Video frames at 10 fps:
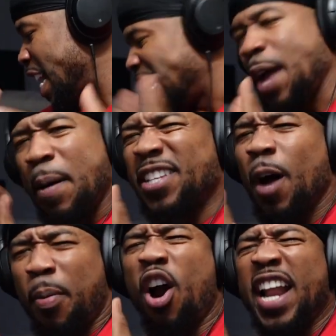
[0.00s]
They about
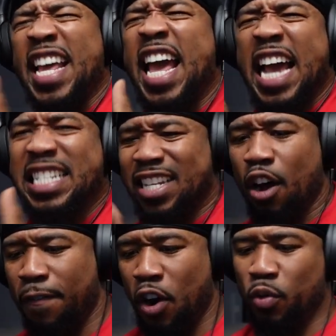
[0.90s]
to bar their ass
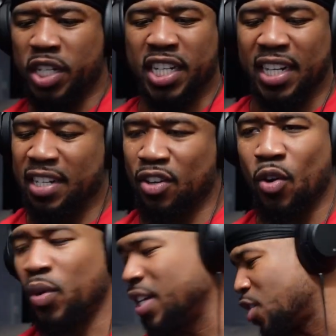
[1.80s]
off. Oh shit, let's
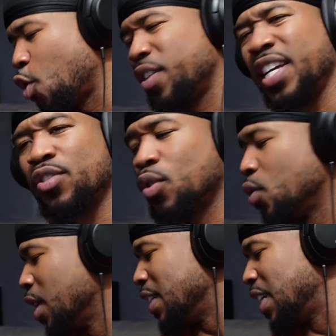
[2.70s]
go, let's go,
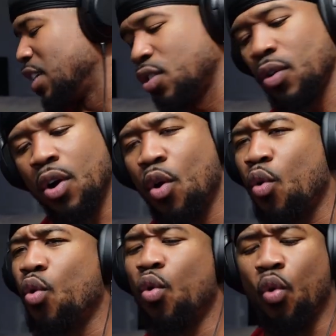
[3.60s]
Diesel, Diesel,
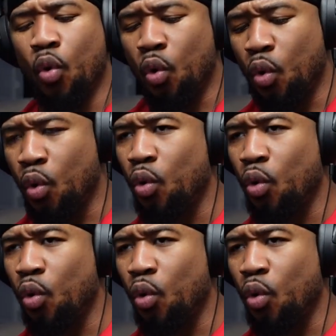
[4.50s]
ooh.